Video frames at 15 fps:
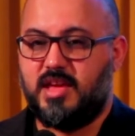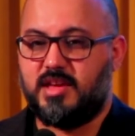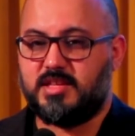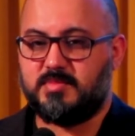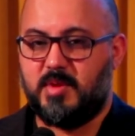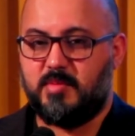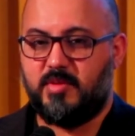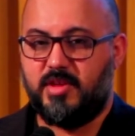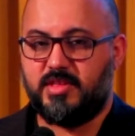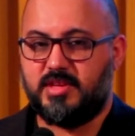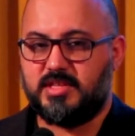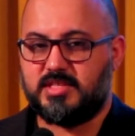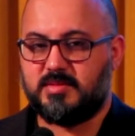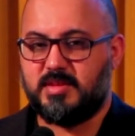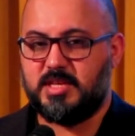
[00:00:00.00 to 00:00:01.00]
He's my brother.
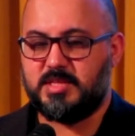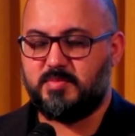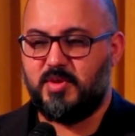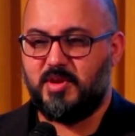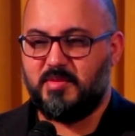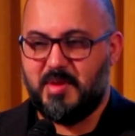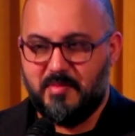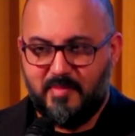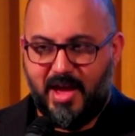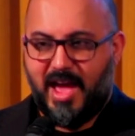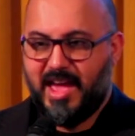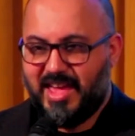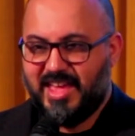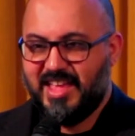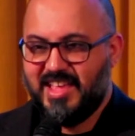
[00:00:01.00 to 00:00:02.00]
He's putting me
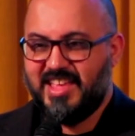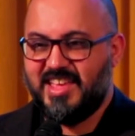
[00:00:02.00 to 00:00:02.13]
back